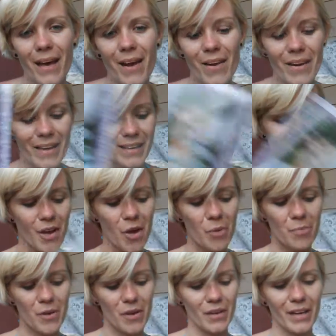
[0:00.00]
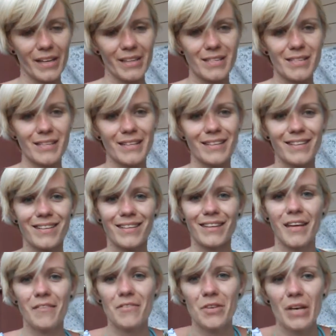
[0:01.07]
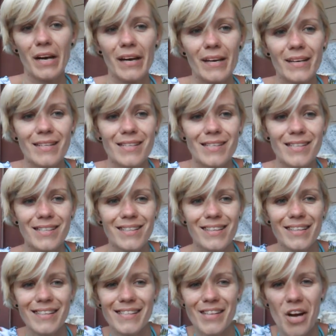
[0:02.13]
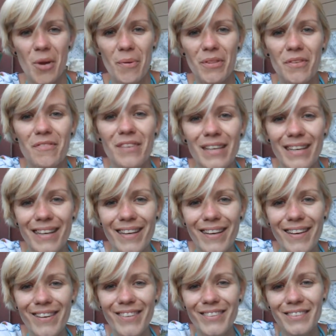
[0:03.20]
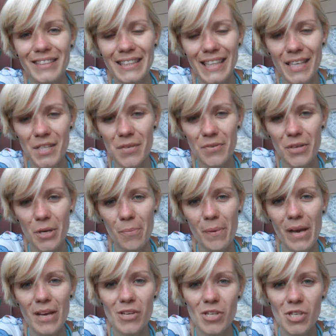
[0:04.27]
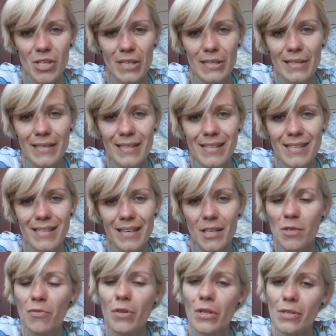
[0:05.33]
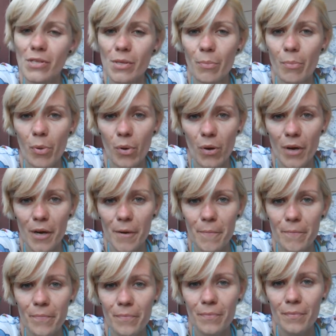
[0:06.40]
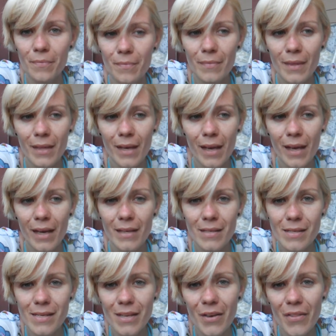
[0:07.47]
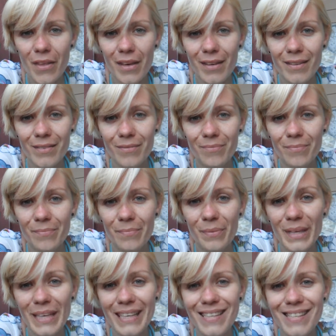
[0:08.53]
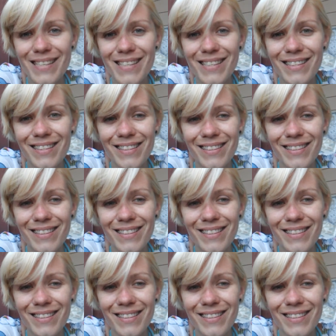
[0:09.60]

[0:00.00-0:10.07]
Alright, I hope y'all liked it. Love you guys. Sorry about the video. Thanks for your patience. Thanks for the support. Until then, peace.